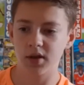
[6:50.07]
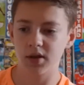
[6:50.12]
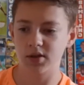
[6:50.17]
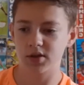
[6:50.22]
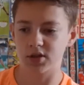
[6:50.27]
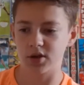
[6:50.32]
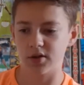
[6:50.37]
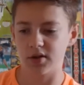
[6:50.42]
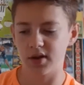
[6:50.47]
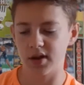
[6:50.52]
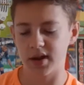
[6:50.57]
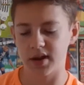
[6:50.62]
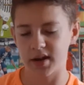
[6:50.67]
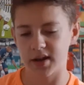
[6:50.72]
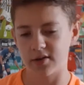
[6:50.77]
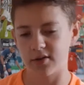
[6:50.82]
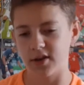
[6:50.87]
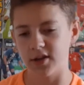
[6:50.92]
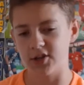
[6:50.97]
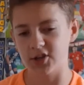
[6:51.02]
So, and
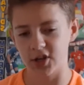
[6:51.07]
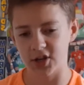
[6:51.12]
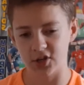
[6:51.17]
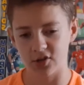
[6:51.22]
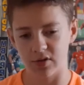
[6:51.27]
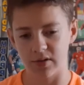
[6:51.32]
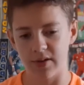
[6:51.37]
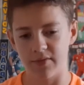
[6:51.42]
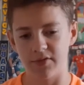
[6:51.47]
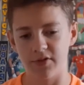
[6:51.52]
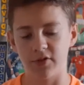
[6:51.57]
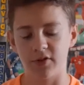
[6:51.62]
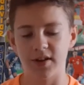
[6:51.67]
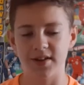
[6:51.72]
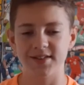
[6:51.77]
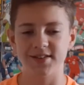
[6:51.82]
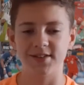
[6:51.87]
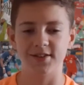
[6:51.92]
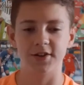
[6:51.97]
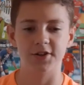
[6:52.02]
now he's changed to 11 on
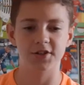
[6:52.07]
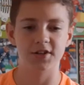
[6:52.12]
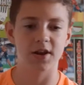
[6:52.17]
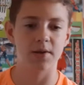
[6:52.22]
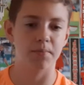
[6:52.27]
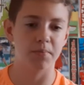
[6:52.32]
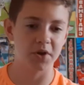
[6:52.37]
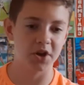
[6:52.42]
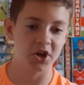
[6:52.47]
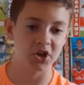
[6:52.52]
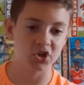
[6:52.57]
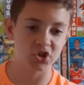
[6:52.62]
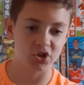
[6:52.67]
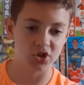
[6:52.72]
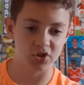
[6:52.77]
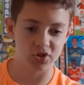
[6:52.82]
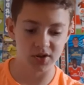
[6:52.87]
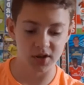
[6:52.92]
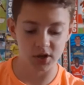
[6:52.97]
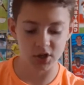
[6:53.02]
19-19. I have Bertrand,
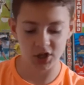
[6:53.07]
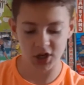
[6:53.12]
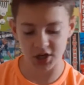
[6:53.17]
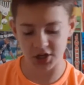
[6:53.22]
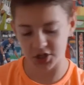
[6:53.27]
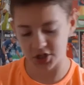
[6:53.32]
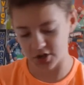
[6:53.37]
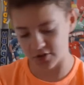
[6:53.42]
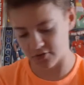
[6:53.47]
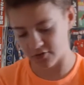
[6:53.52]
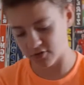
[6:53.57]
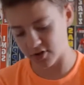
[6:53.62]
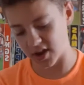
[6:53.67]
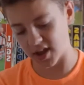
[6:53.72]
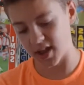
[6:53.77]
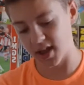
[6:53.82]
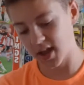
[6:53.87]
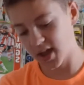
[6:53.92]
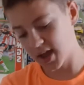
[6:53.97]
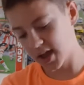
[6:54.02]
who's now changed to
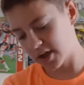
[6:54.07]
3.